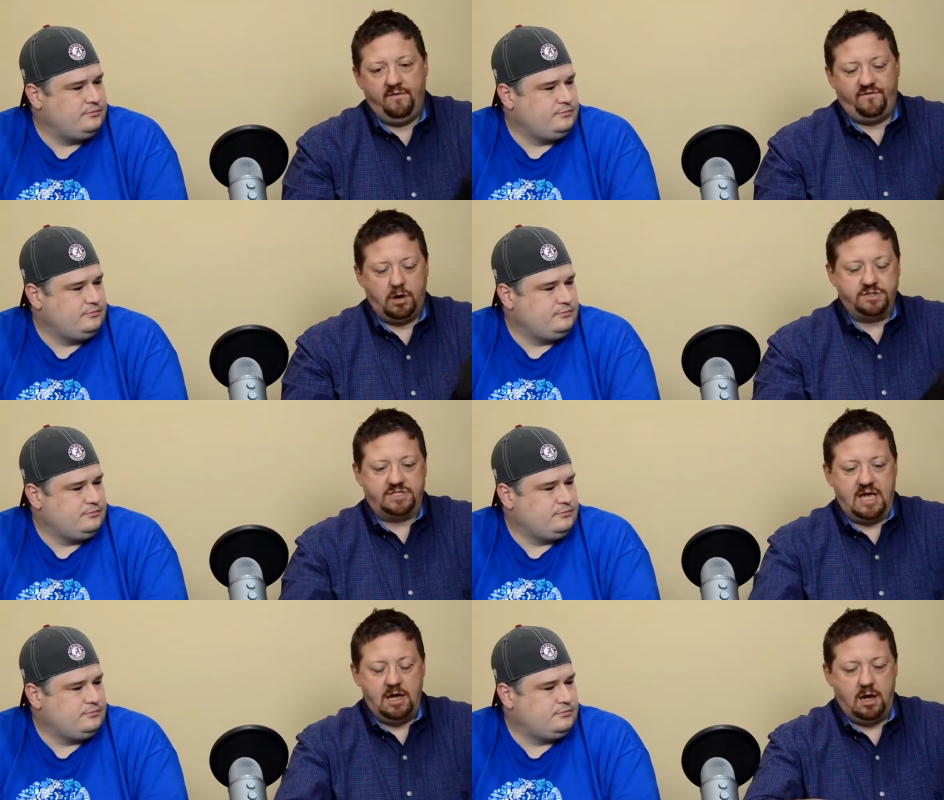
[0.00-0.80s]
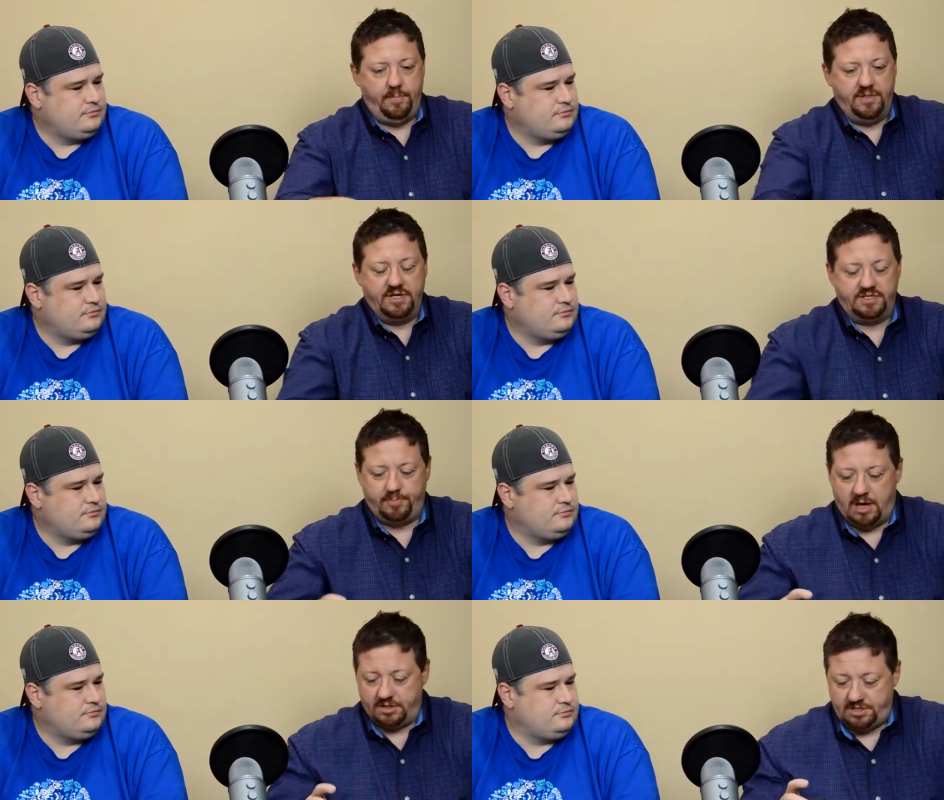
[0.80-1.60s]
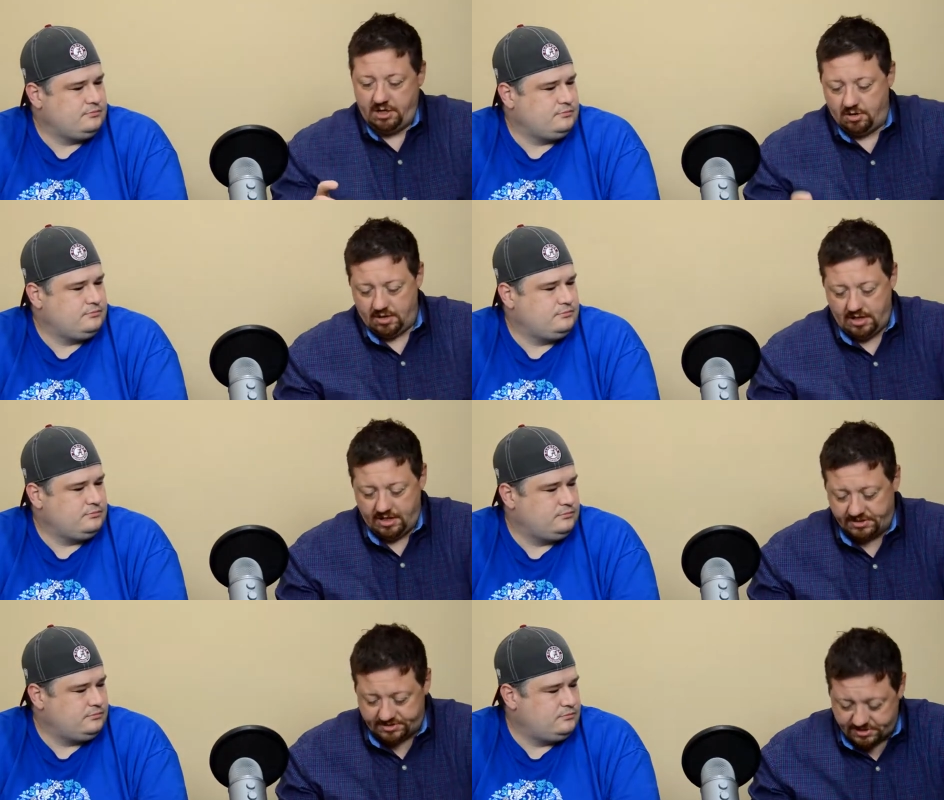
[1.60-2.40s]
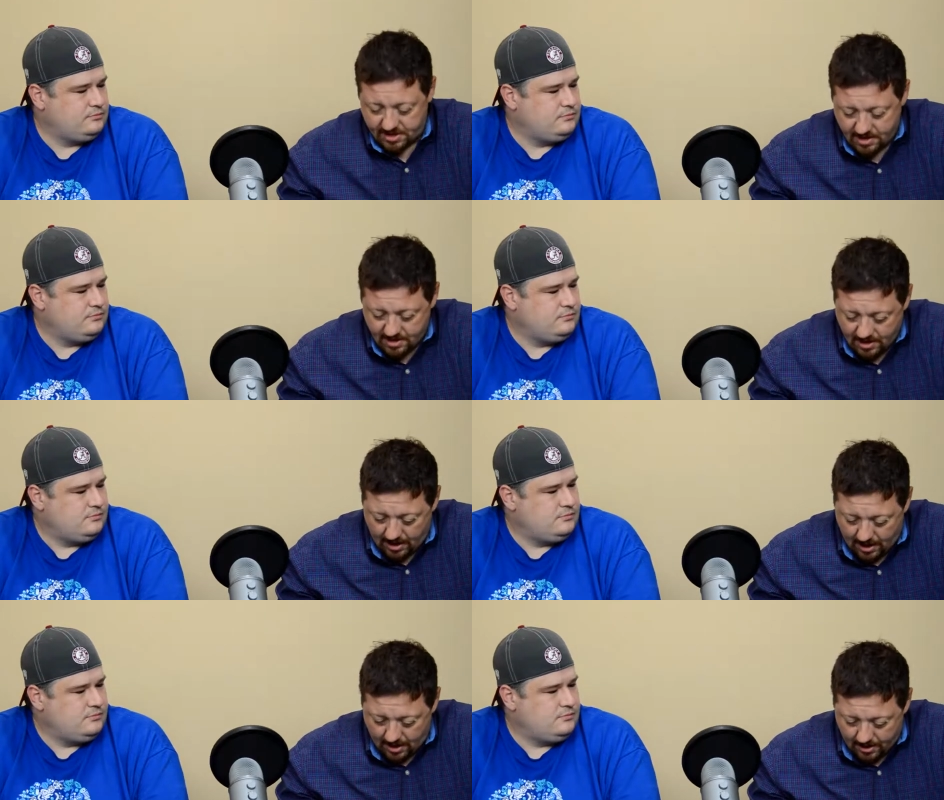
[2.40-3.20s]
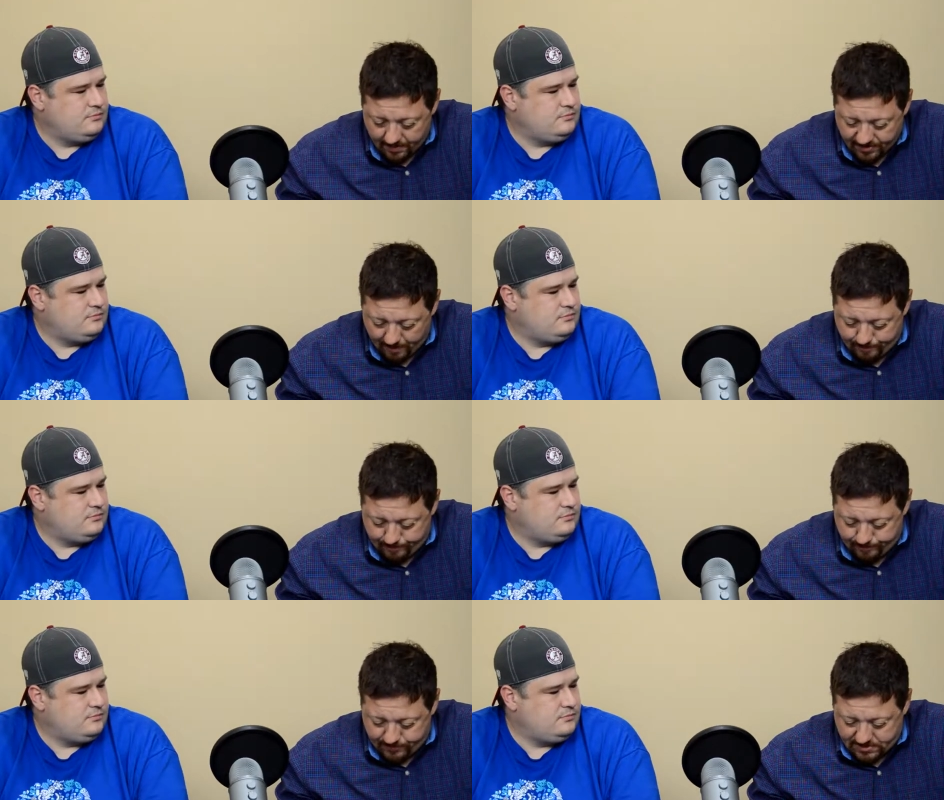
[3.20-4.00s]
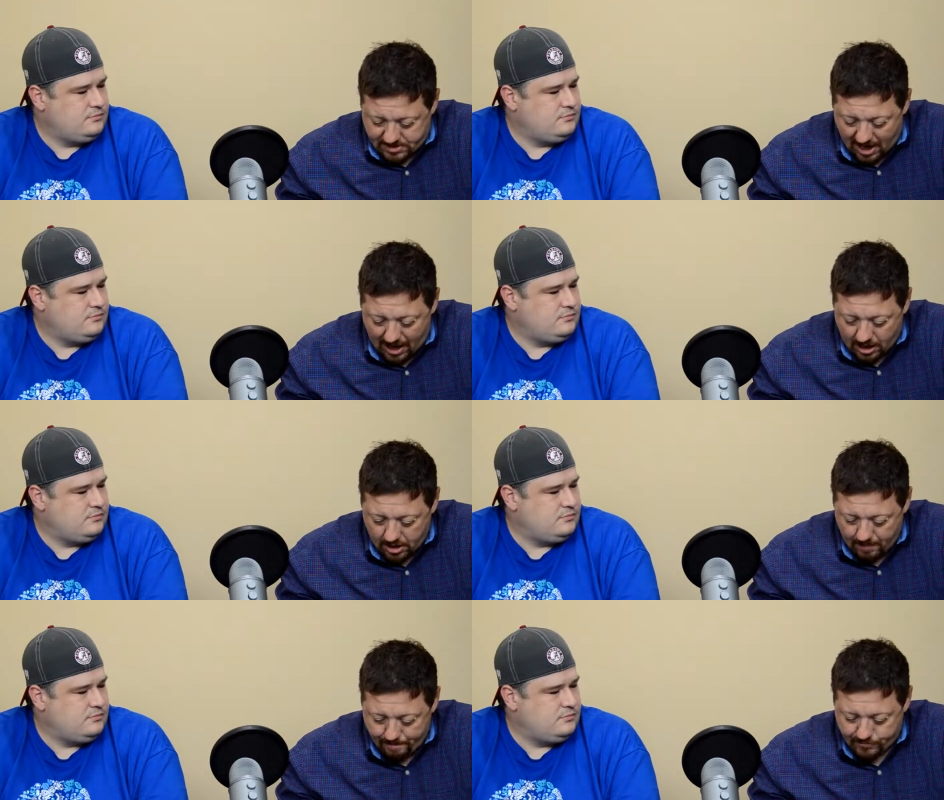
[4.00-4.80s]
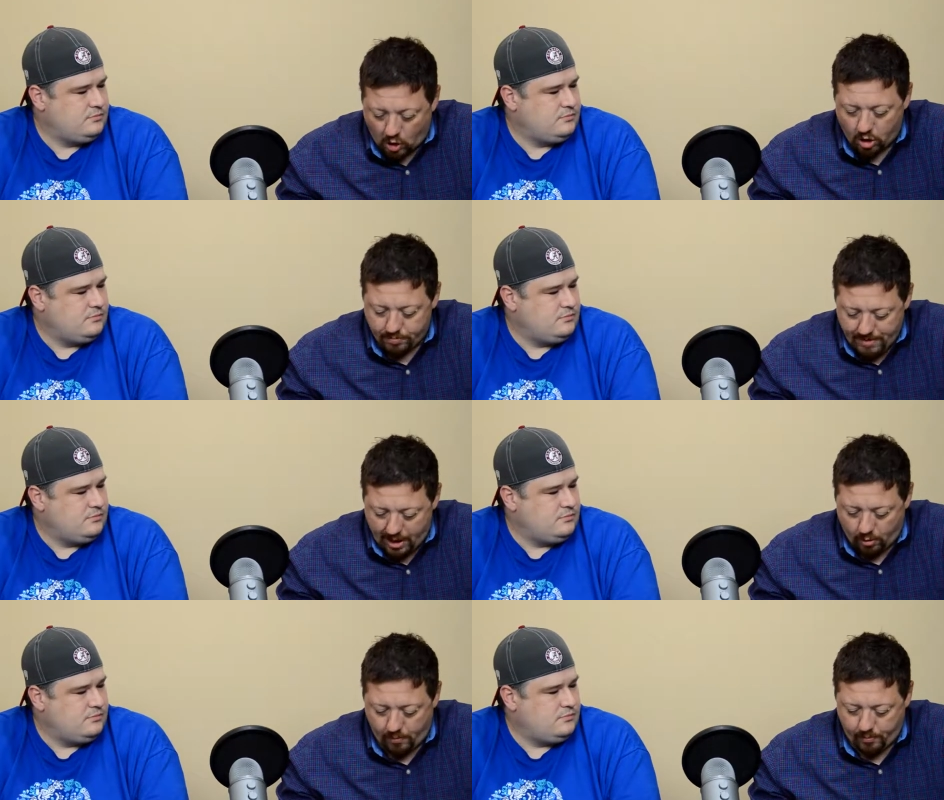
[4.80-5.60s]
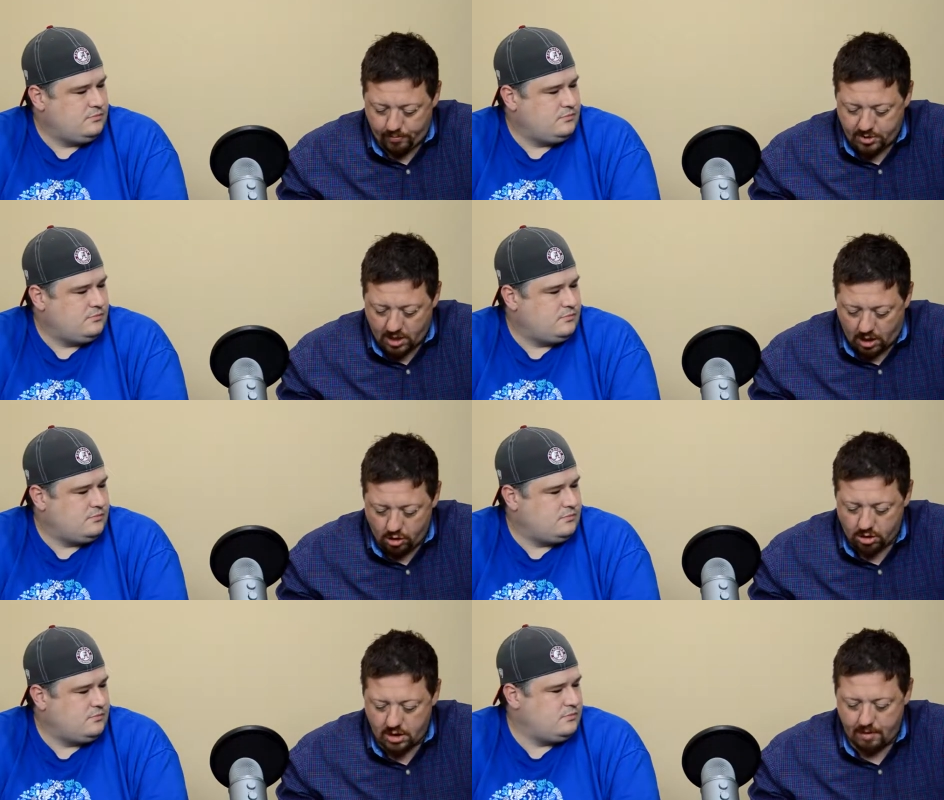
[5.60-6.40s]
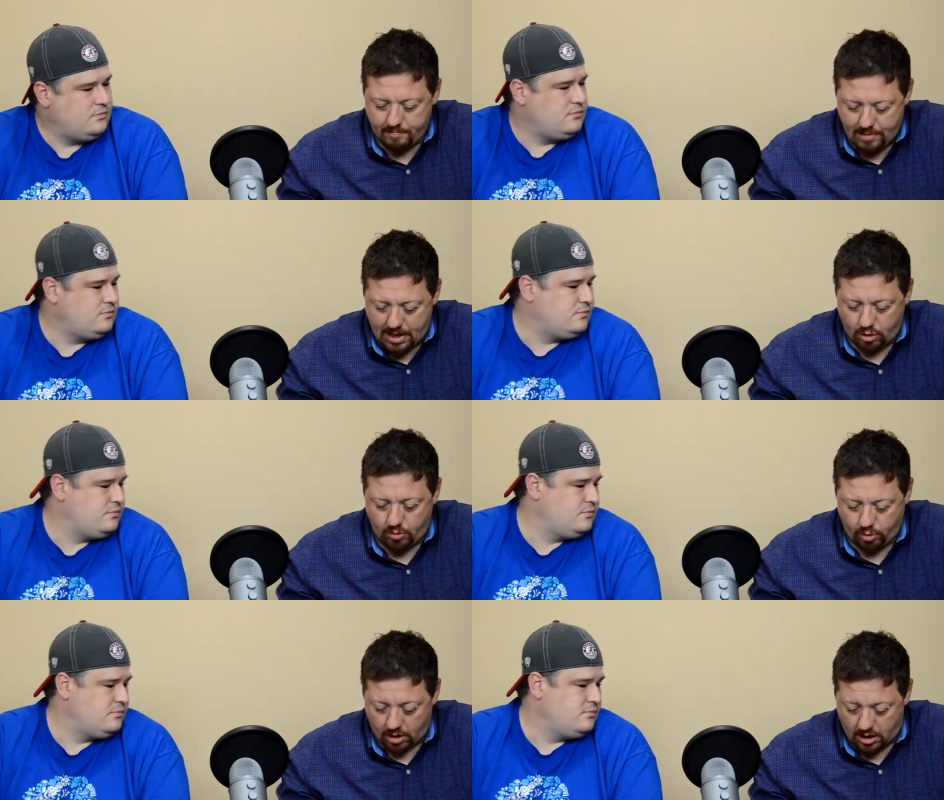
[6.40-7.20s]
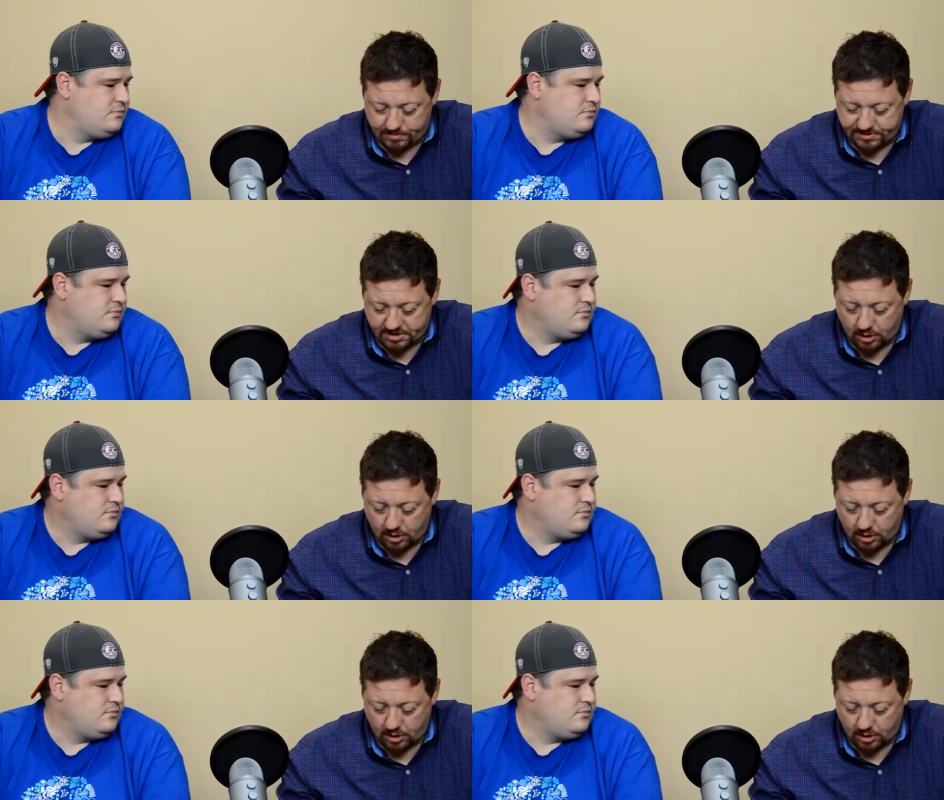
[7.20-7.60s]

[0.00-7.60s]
Speaker 1: first thing up in this box here is uh, the Doc, dark matter dark matter props